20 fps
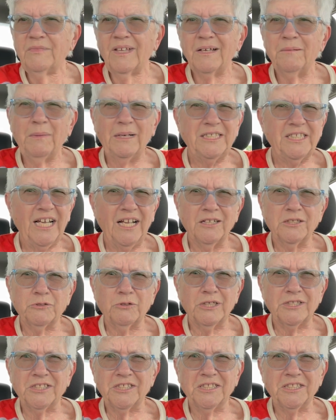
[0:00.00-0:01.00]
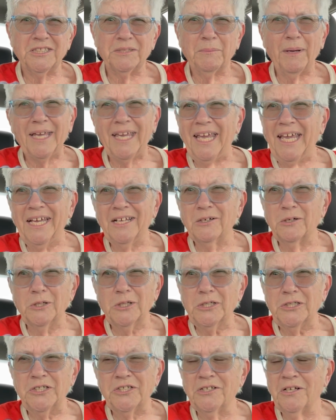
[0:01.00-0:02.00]
my salad dressings and my canned
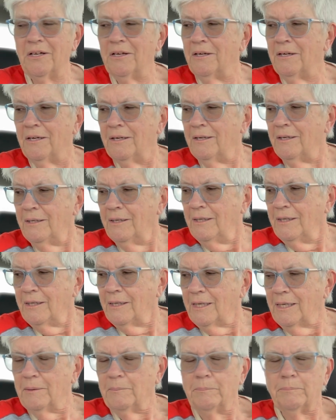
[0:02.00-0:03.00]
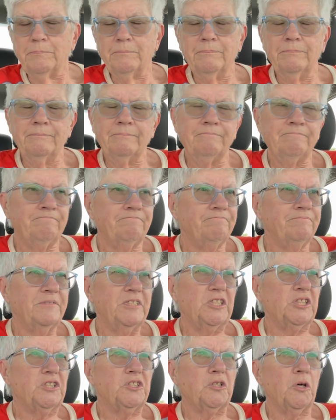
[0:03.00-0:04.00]
goods and
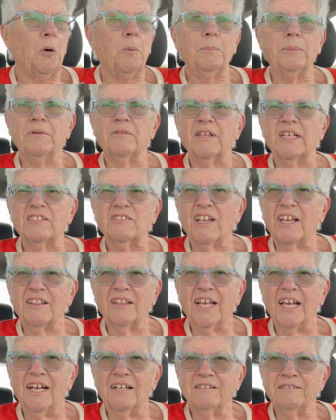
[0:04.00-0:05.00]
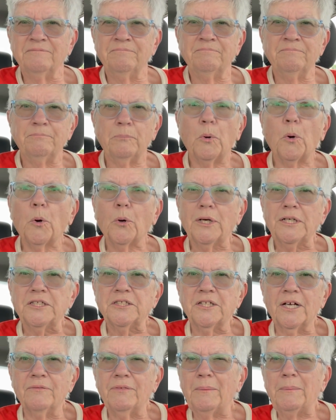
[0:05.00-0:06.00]
dish soap and things like that. Boring
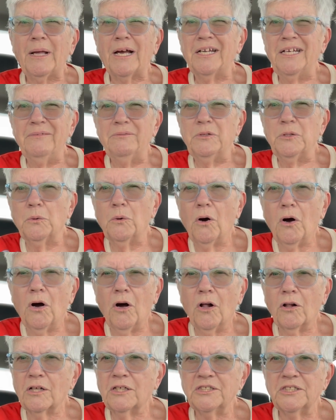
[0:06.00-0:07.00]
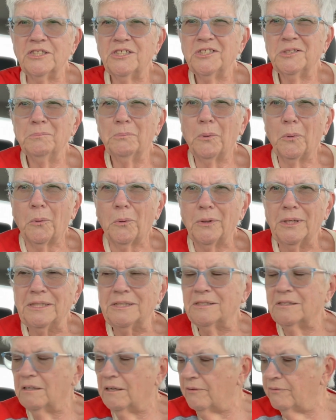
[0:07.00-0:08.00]
stuff. I'm not going to even do a haul because it's just boring
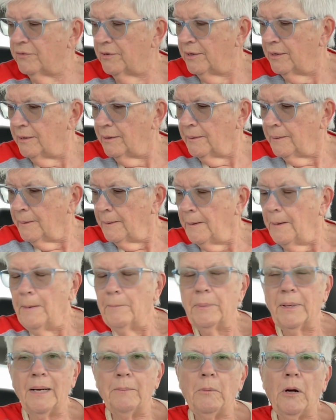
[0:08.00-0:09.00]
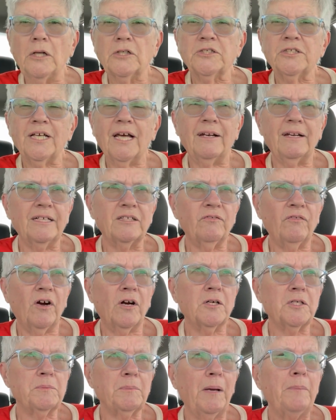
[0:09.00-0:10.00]
stuff. But I'm all set as
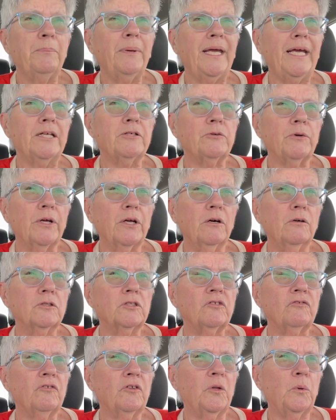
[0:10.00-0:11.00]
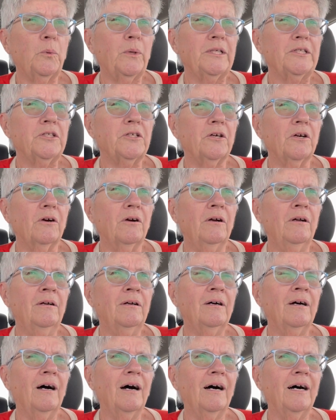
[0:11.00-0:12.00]
far as my pantry goes for the winter.
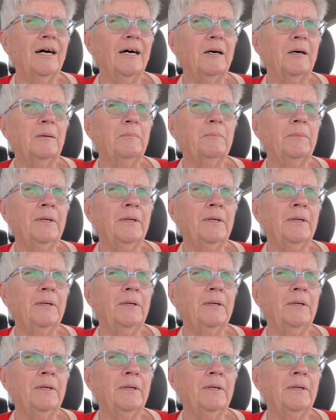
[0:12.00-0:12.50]
I